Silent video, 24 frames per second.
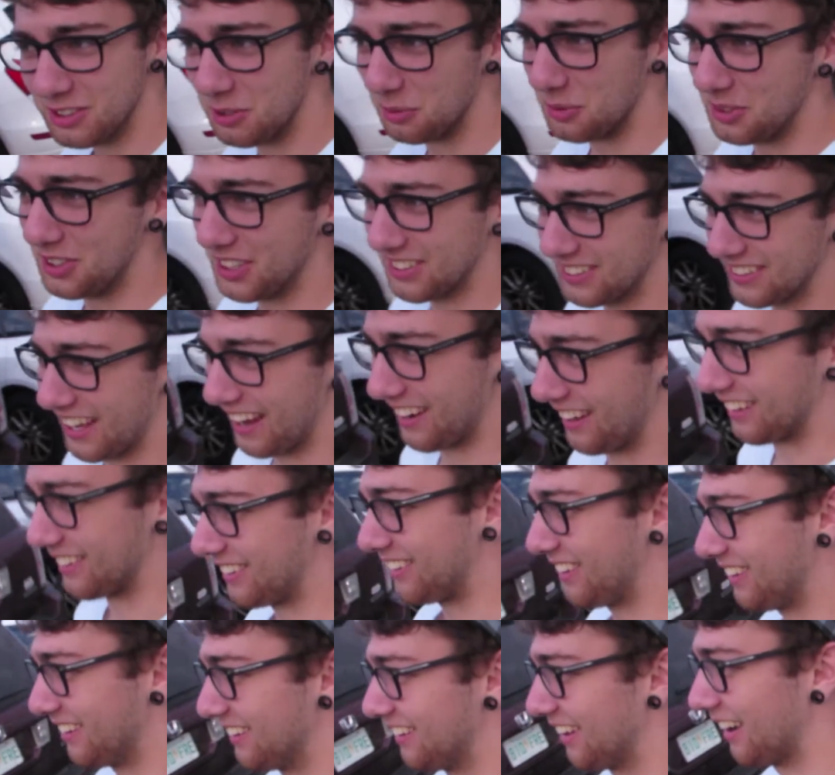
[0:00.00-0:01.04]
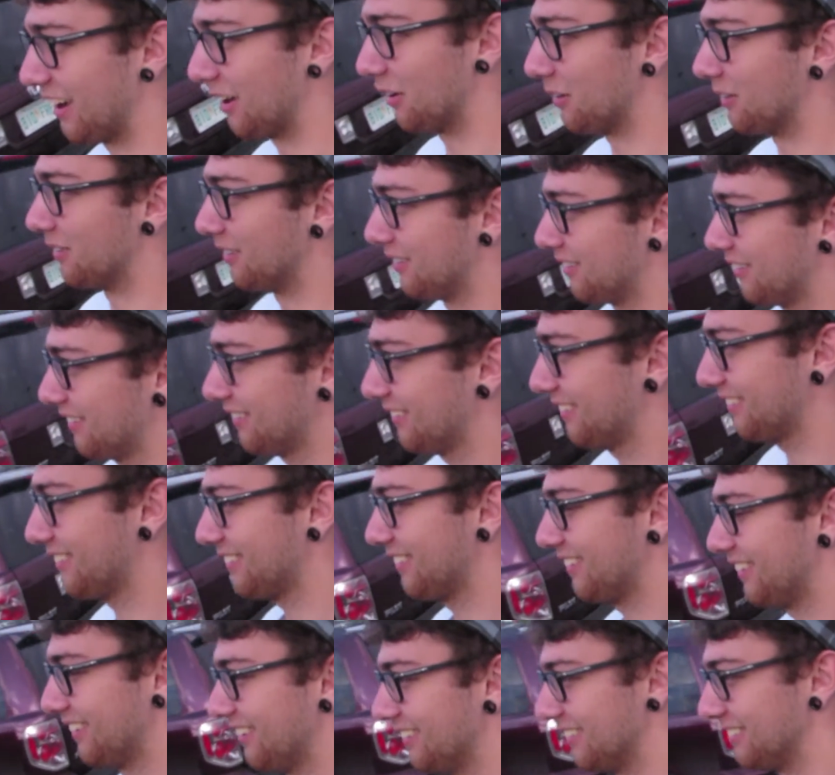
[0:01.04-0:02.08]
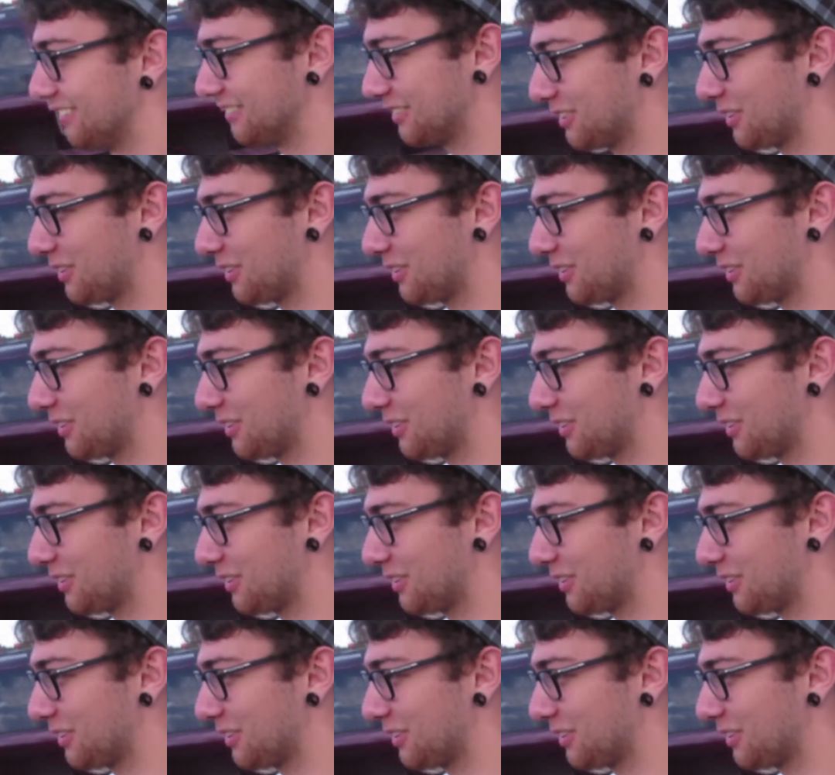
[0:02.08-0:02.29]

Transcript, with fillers: So we're just at Ikea now, uh,